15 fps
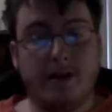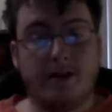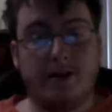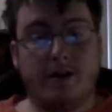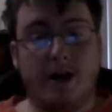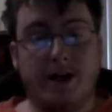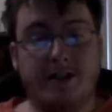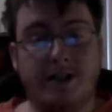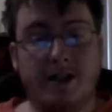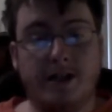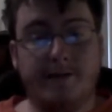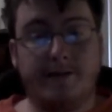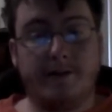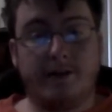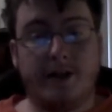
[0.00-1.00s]
The idea
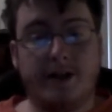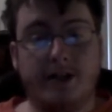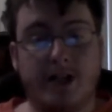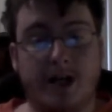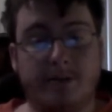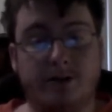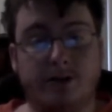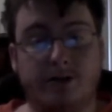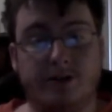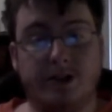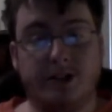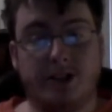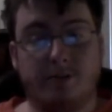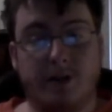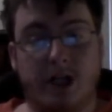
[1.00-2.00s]
of enlightened
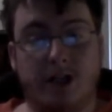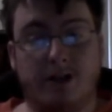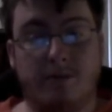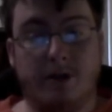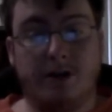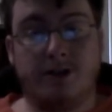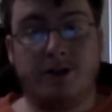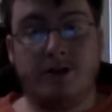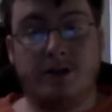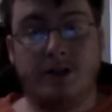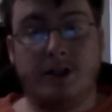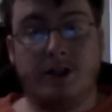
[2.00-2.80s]
absolutism came about during the